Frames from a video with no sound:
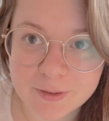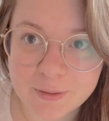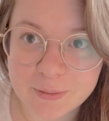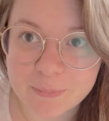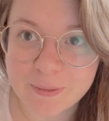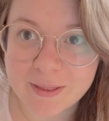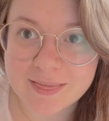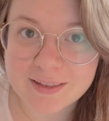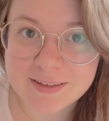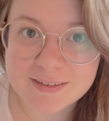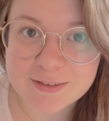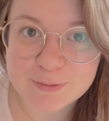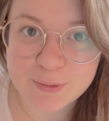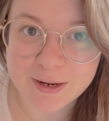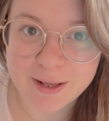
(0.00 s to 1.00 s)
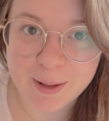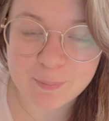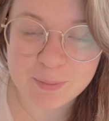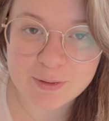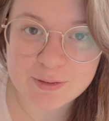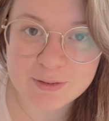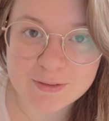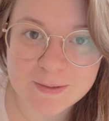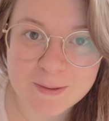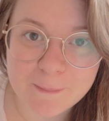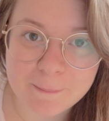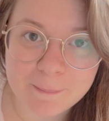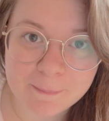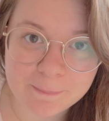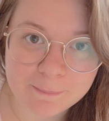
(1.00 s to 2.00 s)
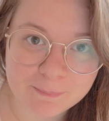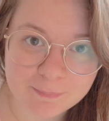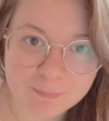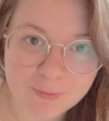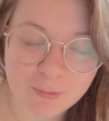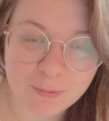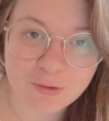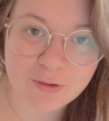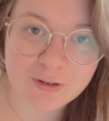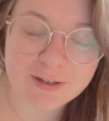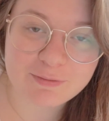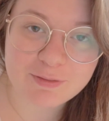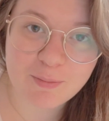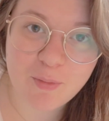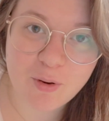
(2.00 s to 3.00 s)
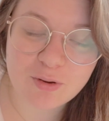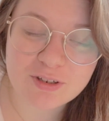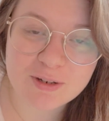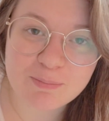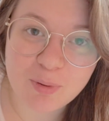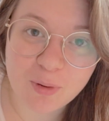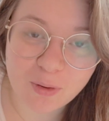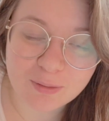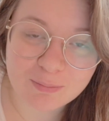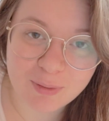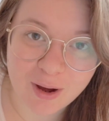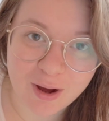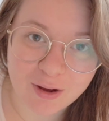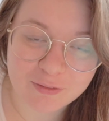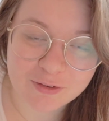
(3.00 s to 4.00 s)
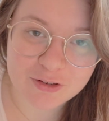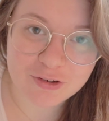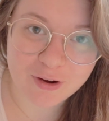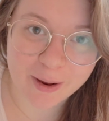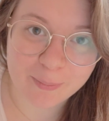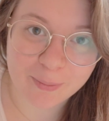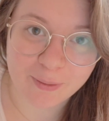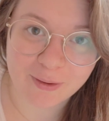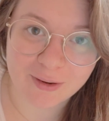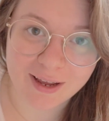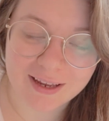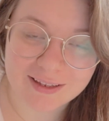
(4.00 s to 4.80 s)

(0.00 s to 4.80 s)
You know what? This is what happens when you leave the most important part of your tripod